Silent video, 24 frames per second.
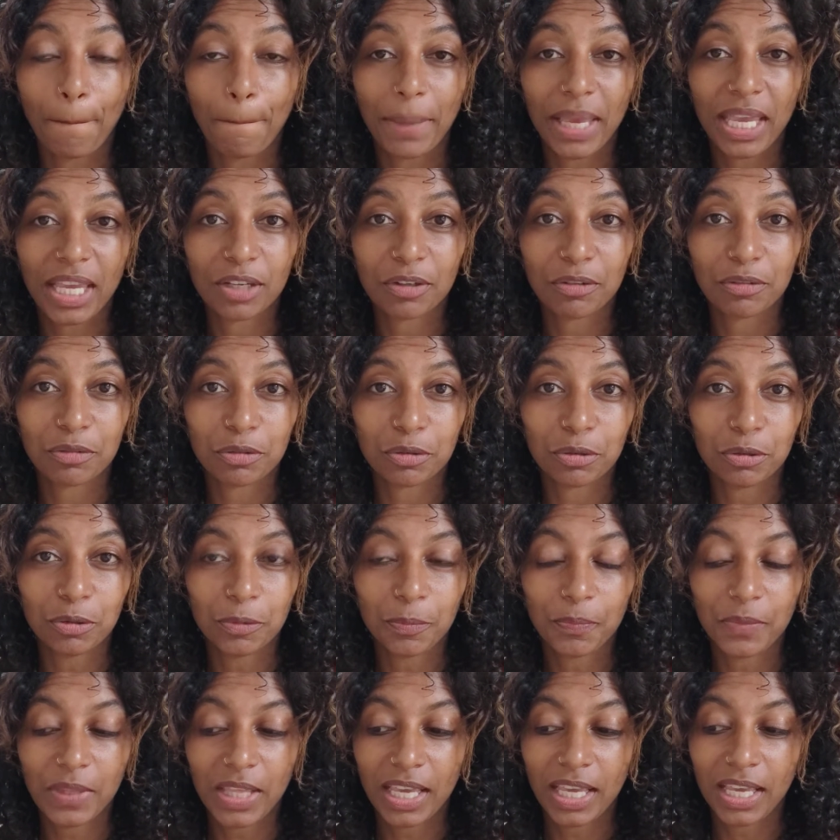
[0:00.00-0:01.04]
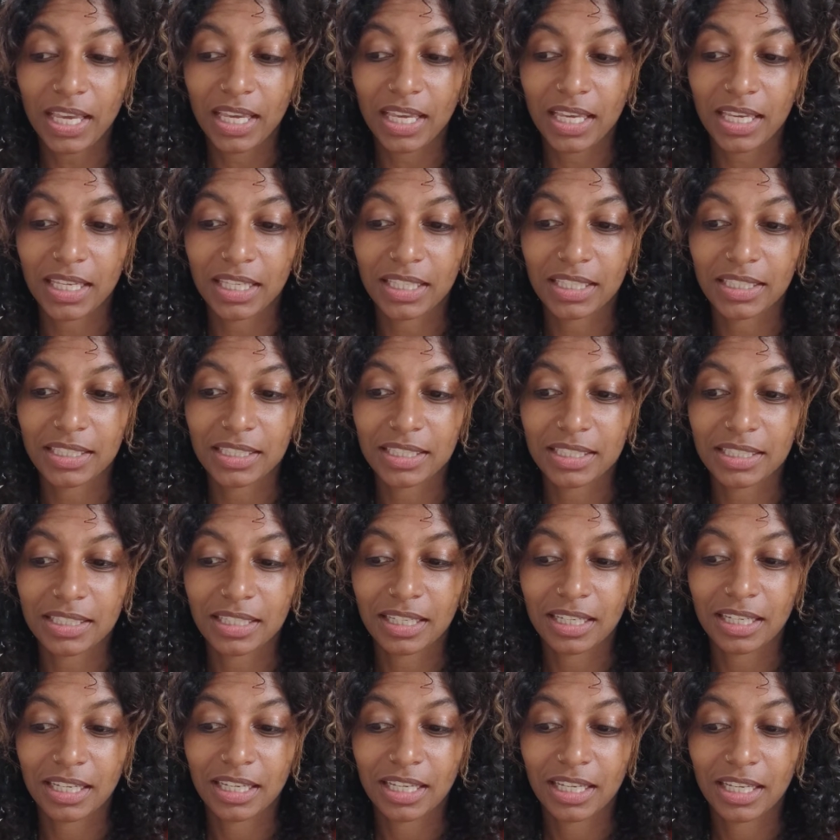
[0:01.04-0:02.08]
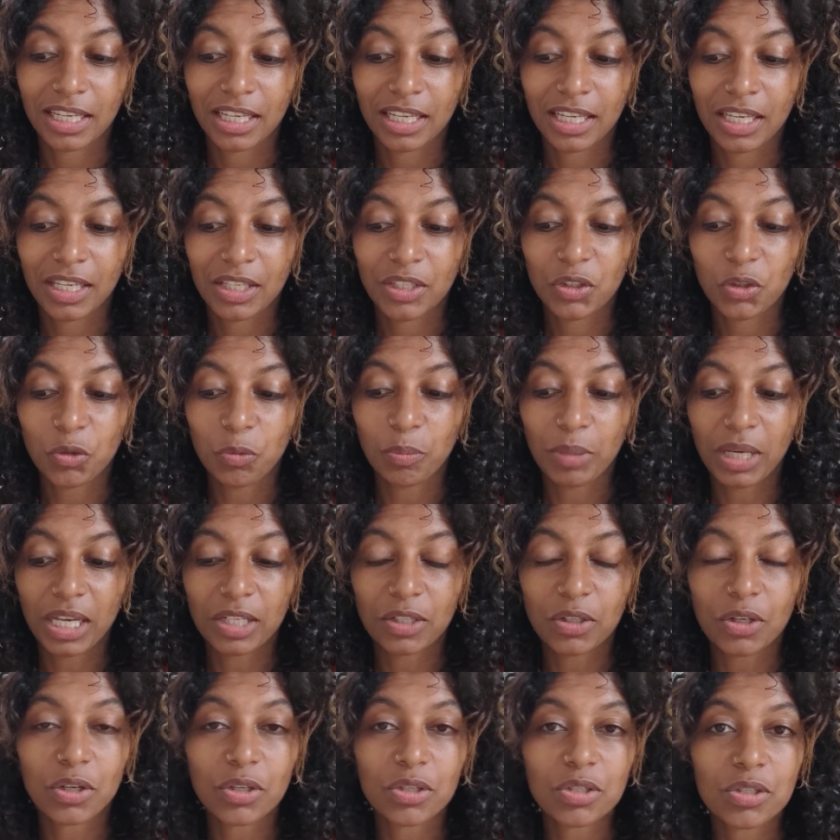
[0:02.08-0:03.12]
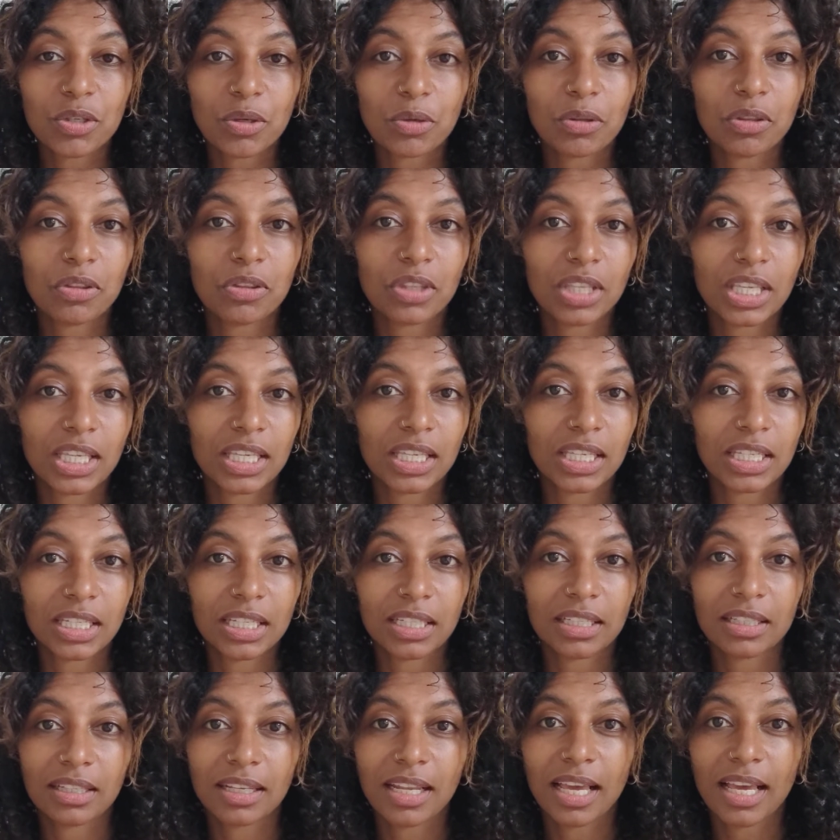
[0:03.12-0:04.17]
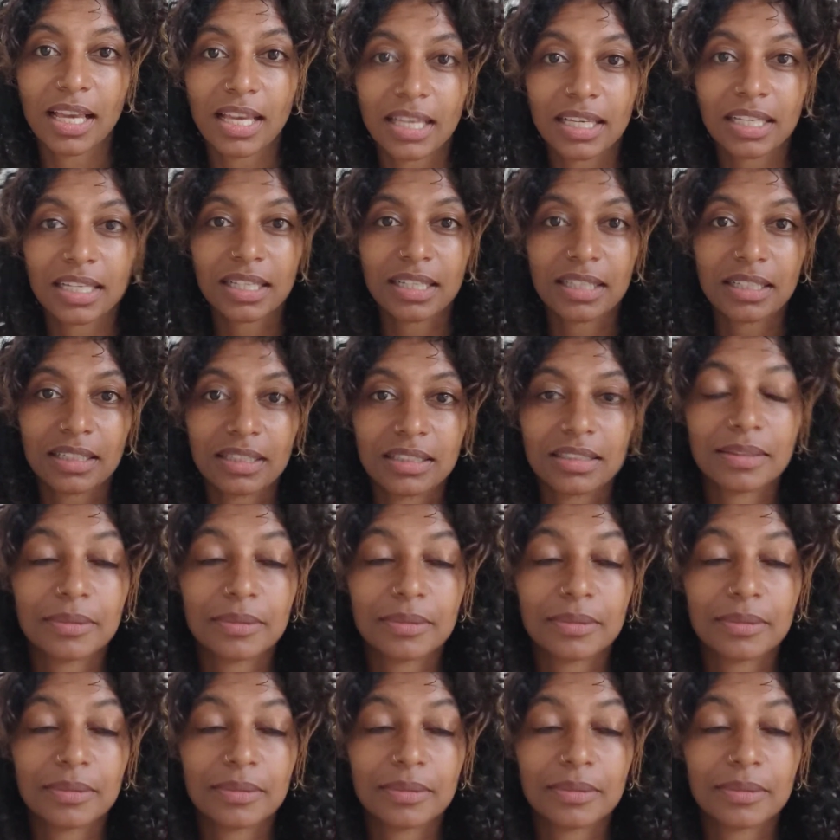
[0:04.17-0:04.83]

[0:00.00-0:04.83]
painful, and you might also think like,